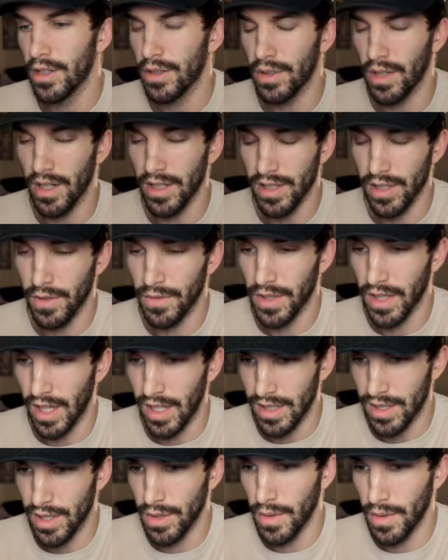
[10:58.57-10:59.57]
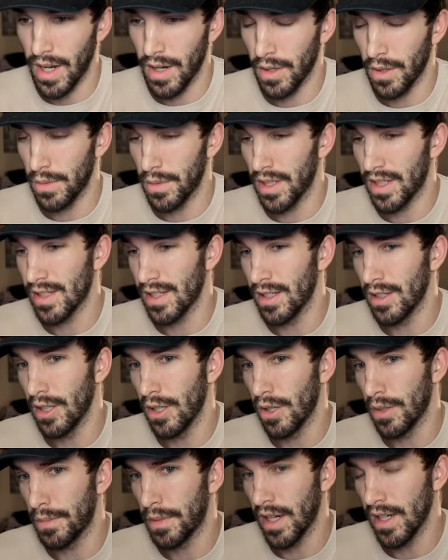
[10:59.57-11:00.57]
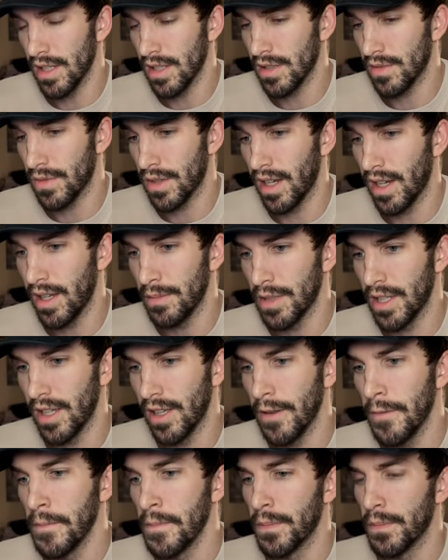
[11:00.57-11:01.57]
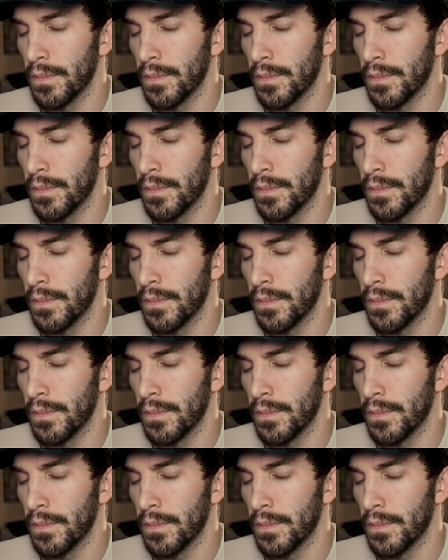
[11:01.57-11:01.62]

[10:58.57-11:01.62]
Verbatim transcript: cross over that two hour, we could see lower prices for AMD.